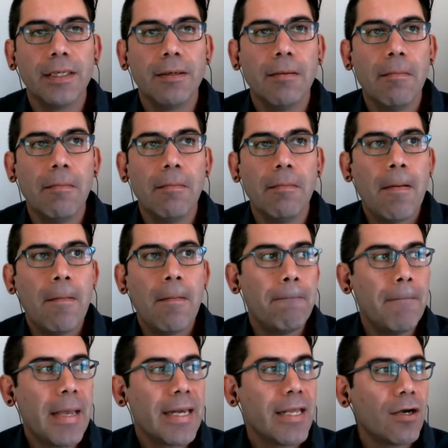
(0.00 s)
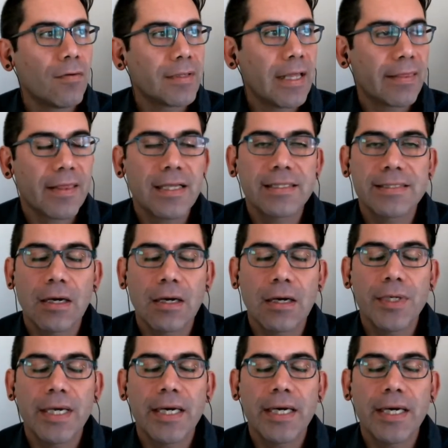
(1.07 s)
Uh, many of the things
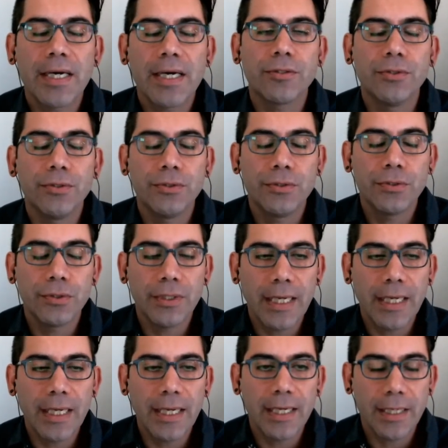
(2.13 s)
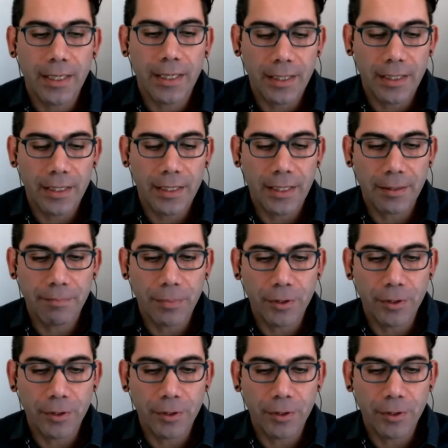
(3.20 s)
that we are allowed to do today uh,